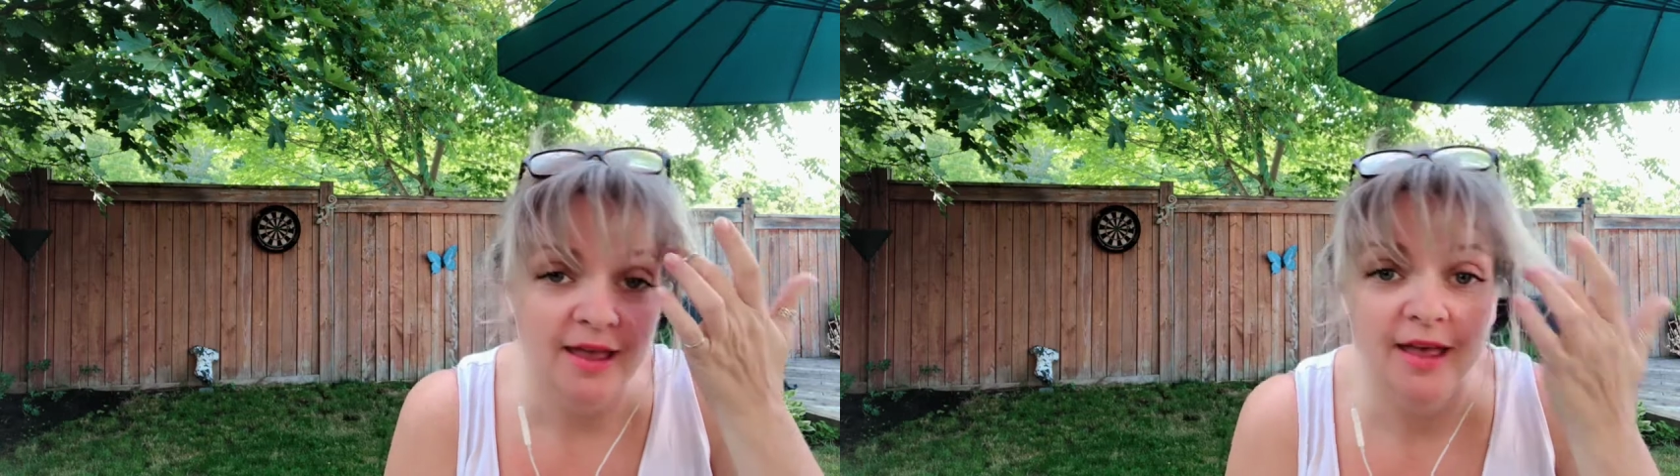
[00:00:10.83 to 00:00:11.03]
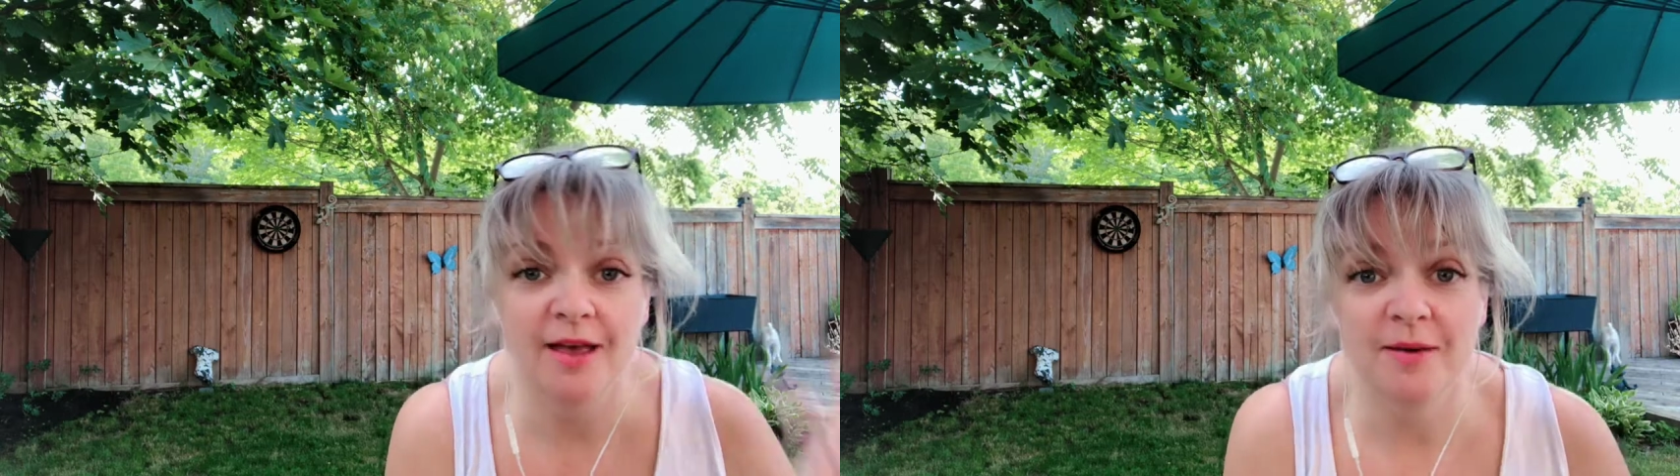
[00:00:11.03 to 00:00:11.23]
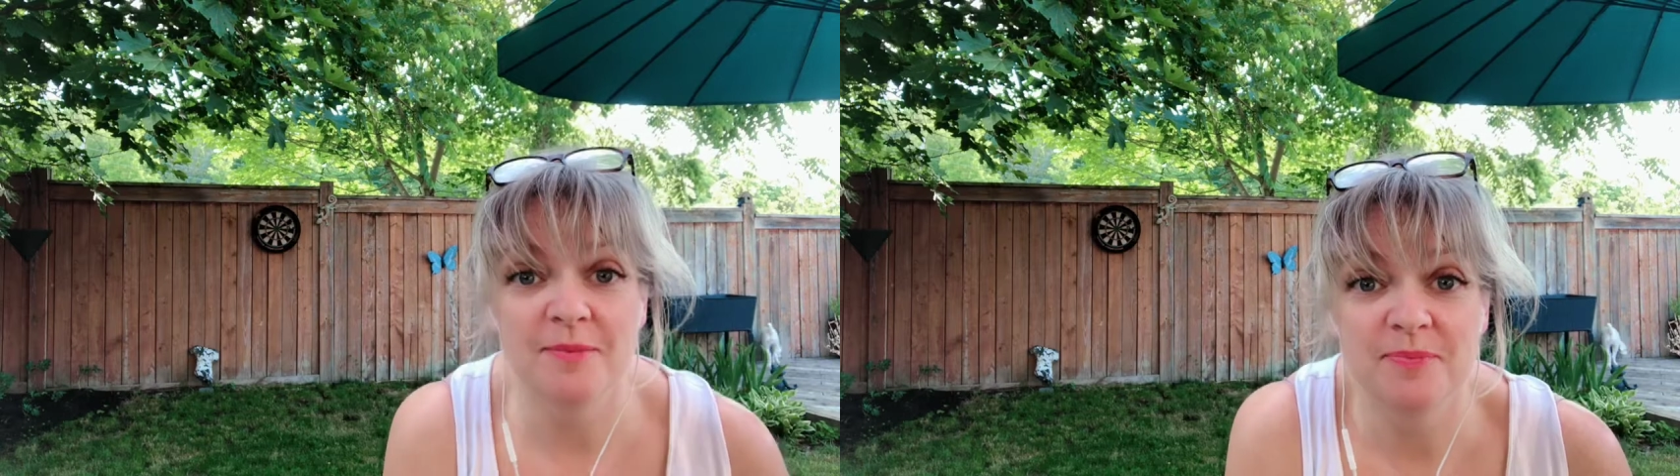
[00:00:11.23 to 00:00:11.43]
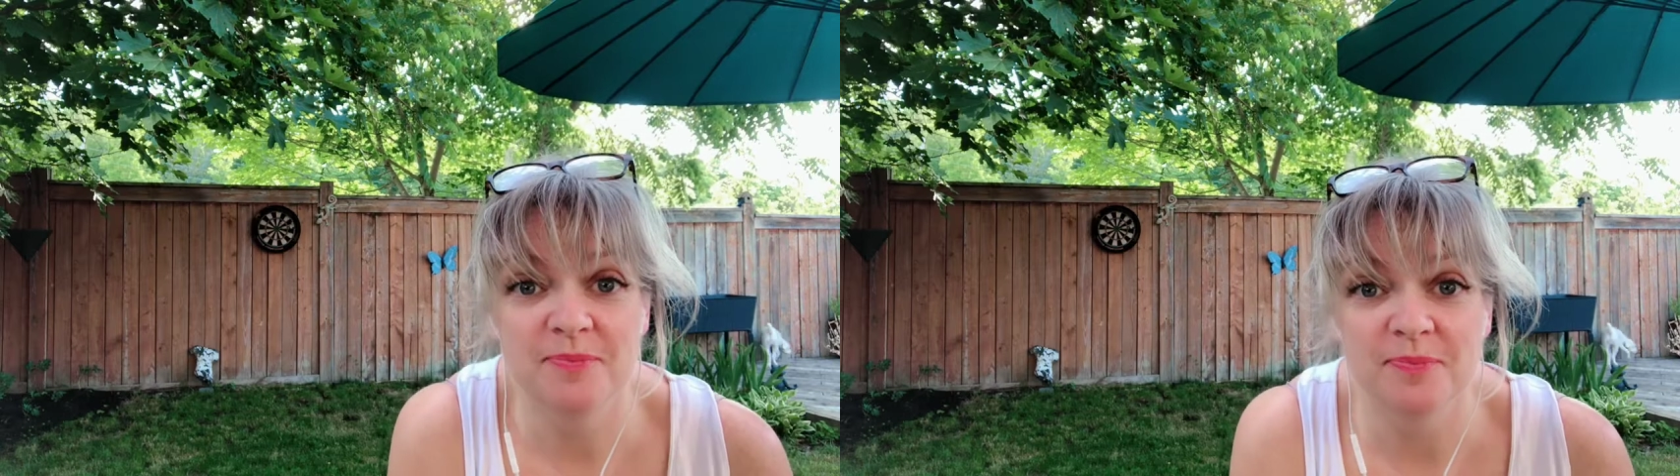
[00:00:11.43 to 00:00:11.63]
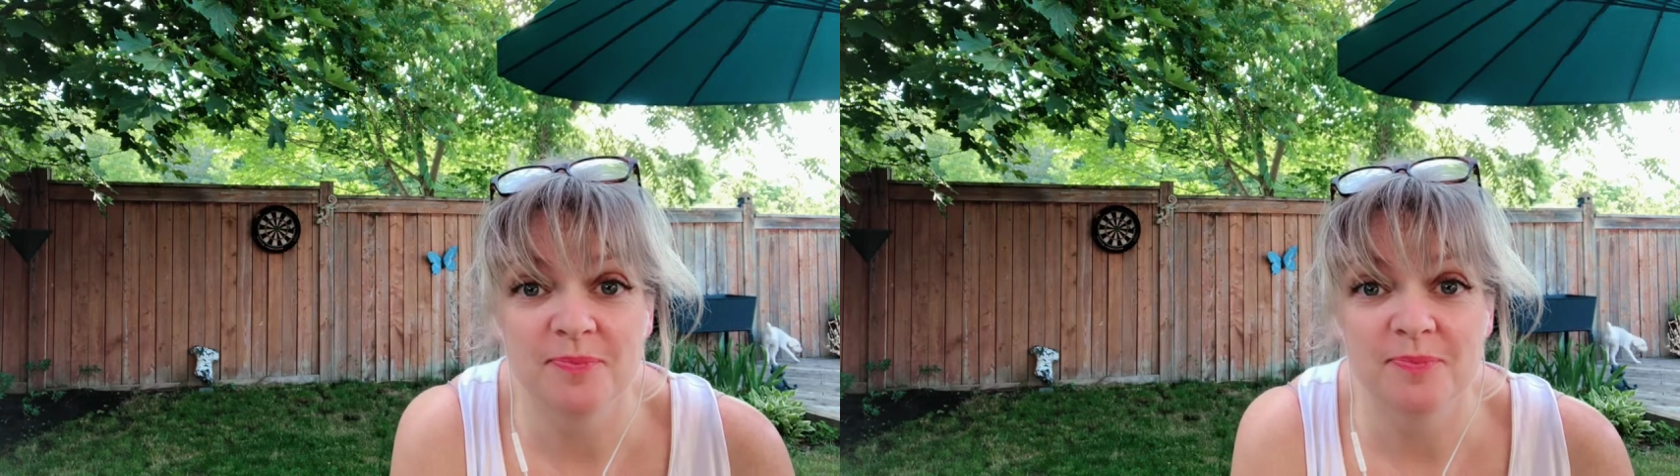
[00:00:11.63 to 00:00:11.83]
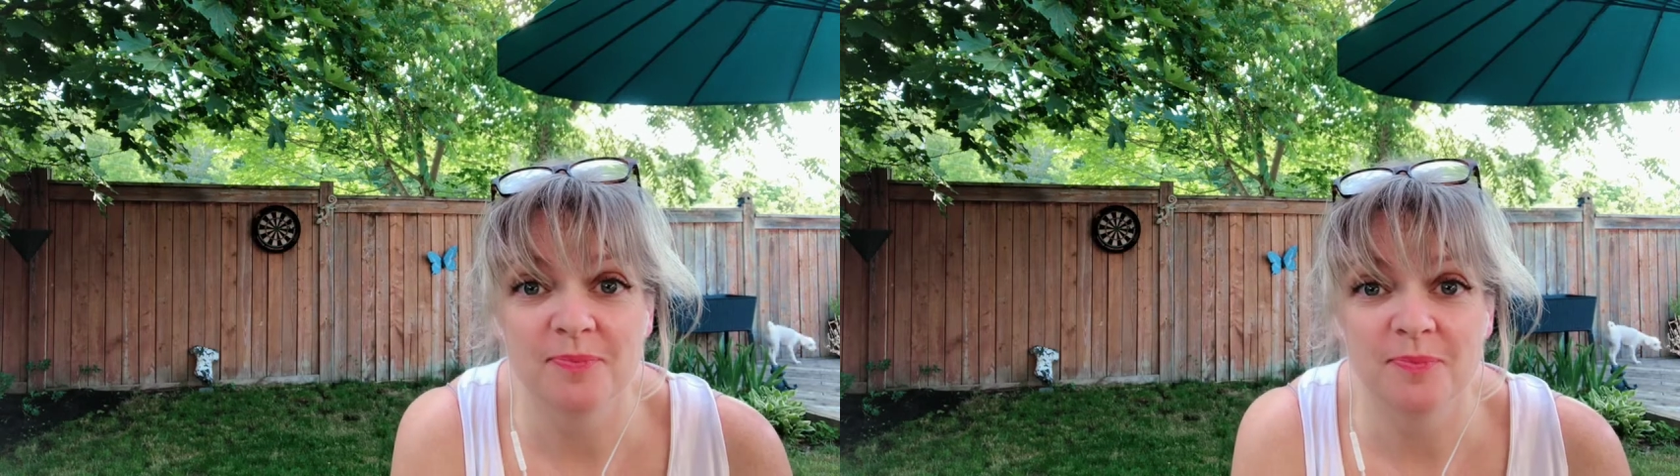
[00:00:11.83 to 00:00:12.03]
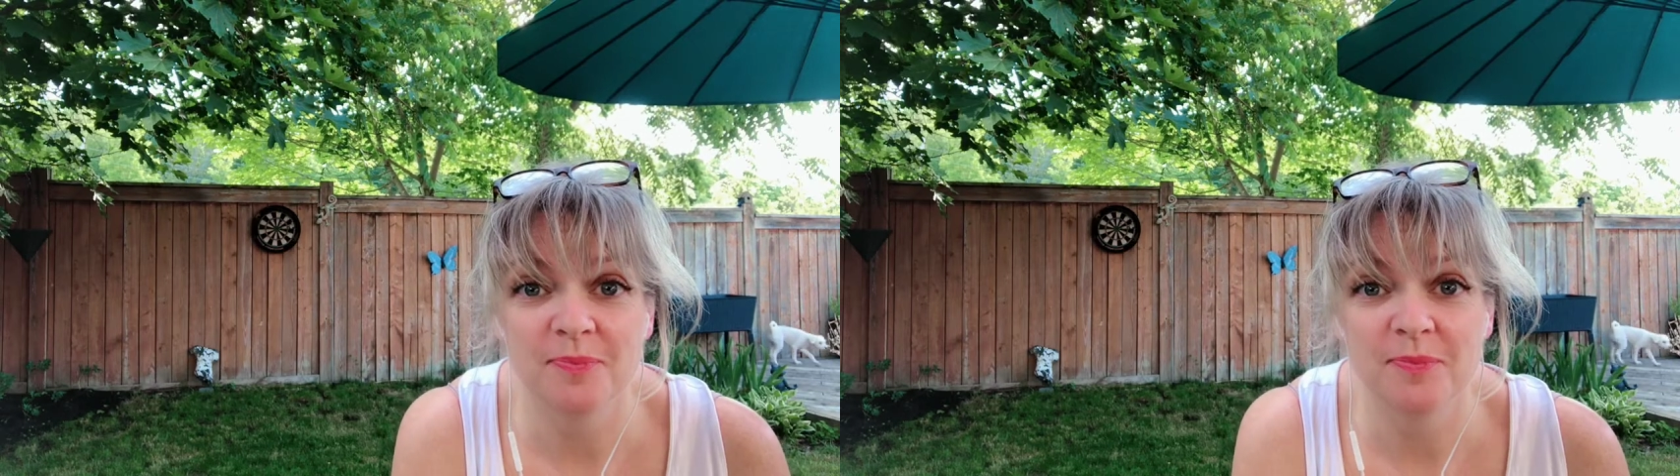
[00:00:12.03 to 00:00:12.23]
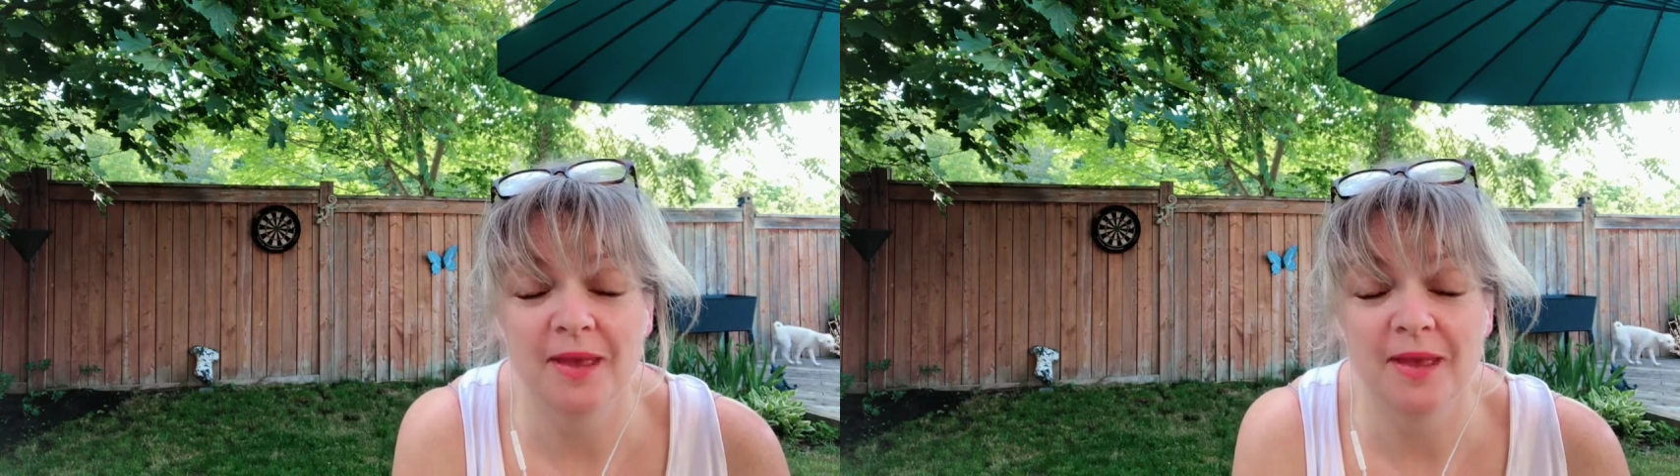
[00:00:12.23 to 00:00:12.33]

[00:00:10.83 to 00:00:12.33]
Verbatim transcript: Um, I